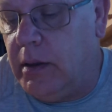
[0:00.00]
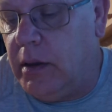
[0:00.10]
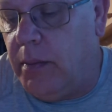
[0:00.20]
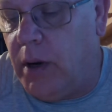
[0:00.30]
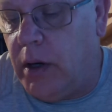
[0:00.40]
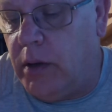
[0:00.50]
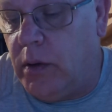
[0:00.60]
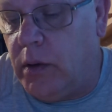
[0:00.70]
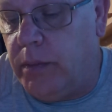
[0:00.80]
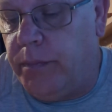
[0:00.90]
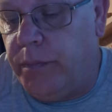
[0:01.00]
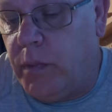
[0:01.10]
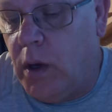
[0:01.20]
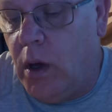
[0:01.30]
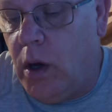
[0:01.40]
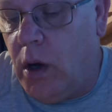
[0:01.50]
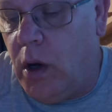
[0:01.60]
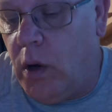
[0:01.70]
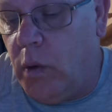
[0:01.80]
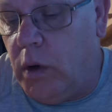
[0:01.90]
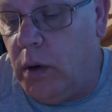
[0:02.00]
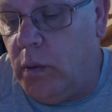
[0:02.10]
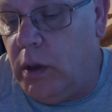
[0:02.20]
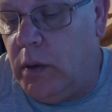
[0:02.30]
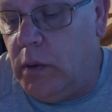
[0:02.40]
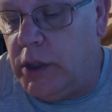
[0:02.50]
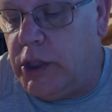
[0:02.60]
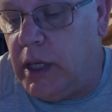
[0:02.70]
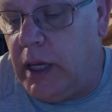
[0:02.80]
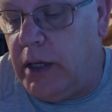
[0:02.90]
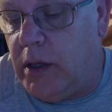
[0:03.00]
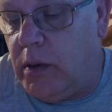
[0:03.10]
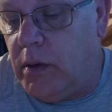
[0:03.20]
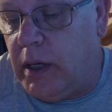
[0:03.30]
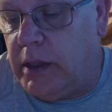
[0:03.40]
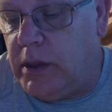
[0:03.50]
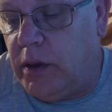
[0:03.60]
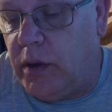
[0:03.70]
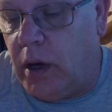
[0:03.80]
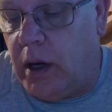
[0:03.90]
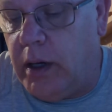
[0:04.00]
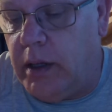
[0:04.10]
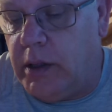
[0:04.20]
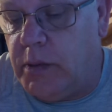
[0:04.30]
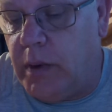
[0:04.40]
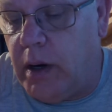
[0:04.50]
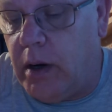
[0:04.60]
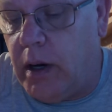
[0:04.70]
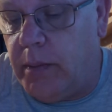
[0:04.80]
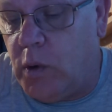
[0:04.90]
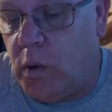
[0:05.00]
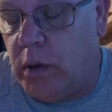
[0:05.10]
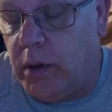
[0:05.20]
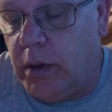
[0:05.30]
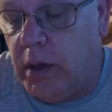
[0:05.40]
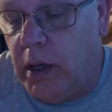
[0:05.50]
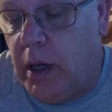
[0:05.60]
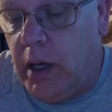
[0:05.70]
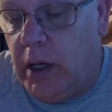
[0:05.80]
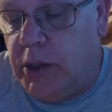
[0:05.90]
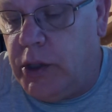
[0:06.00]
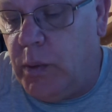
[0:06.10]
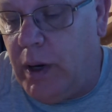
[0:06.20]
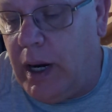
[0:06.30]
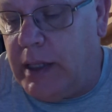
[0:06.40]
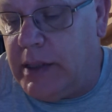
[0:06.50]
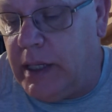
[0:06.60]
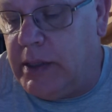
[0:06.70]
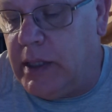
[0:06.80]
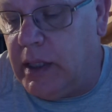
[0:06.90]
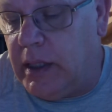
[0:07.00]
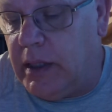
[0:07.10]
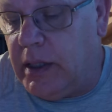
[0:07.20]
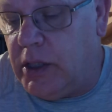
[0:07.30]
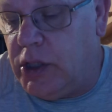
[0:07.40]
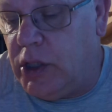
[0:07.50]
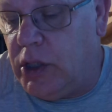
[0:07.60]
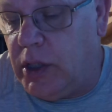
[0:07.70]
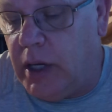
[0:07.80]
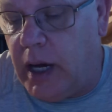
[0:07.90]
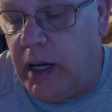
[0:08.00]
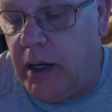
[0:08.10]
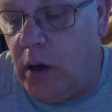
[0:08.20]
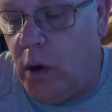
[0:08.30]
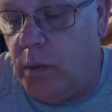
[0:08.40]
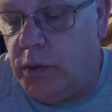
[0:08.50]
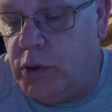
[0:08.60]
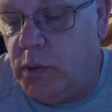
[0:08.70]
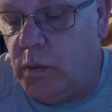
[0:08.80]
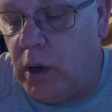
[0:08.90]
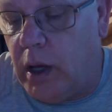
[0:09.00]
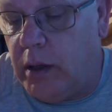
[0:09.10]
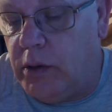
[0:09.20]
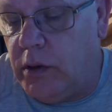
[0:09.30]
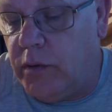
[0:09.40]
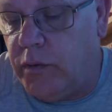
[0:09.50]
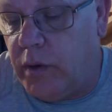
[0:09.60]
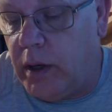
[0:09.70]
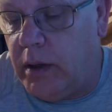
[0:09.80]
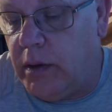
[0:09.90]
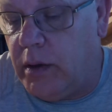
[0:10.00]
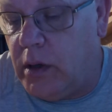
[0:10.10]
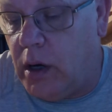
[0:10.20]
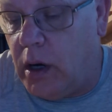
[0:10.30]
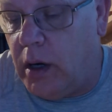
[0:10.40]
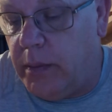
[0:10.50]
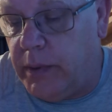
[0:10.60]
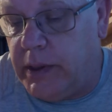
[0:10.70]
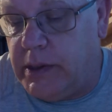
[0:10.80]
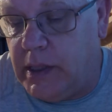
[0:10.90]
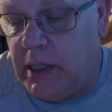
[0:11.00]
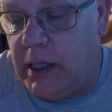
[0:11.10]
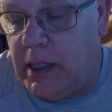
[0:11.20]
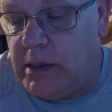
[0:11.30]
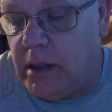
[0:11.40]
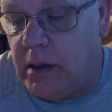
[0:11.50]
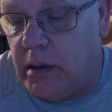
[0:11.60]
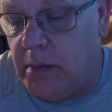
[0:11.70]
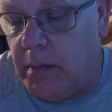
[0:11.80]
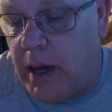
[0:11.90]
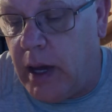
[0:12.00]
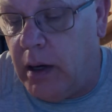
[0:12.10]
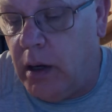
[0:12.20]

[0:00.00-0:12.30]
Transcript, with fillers: the barn door. Oh, well, well, what shall I do? Nancy thought in despair. I'm cornered. She realized instantly that she could not hope to run to the front of the car and place the keys under the mat